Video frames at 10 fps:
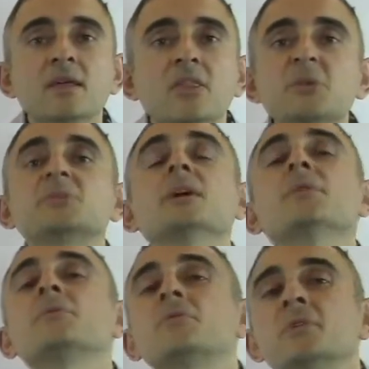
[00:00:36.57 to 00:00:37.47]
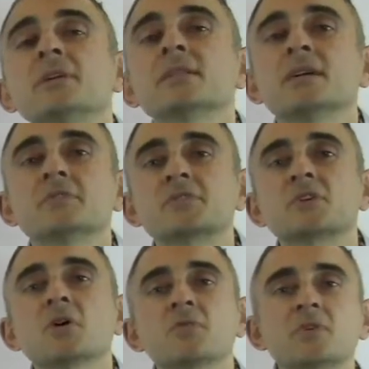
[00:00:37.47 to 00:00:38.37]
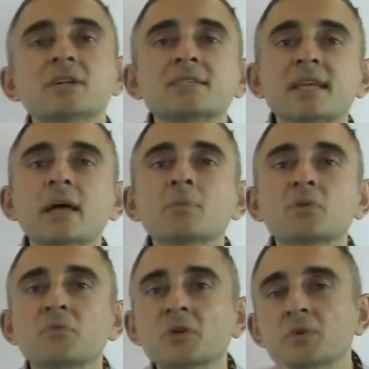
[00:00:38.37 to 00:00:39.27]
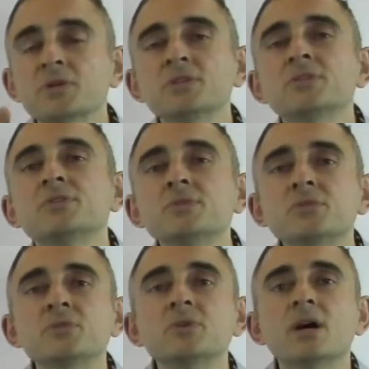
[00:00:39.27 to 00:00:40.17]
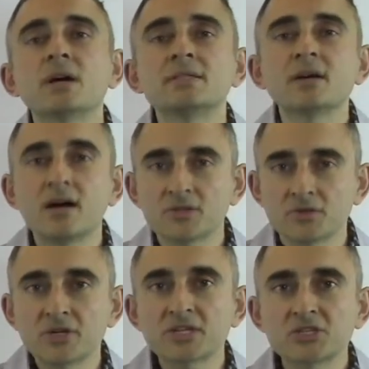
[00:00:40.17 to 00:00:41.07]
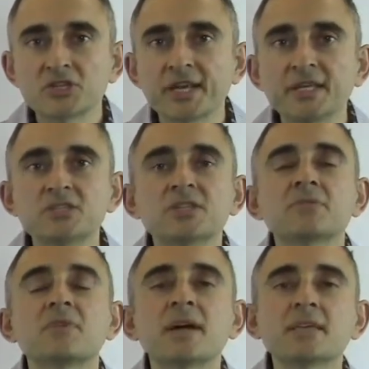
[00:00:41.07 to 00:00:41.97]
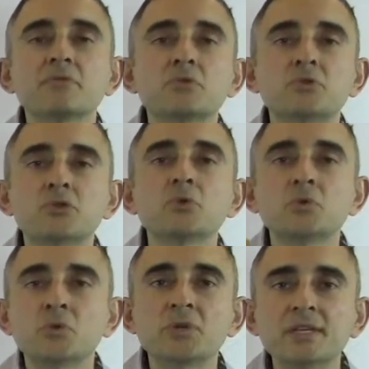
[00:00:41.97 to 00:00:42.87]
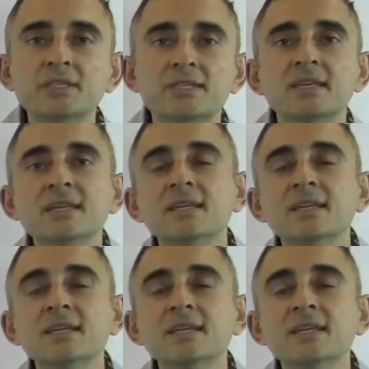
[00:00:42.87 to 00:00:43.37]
There's nothing free in life. So, for example, if we were to do a dollar exchange, and if I give you two loonies,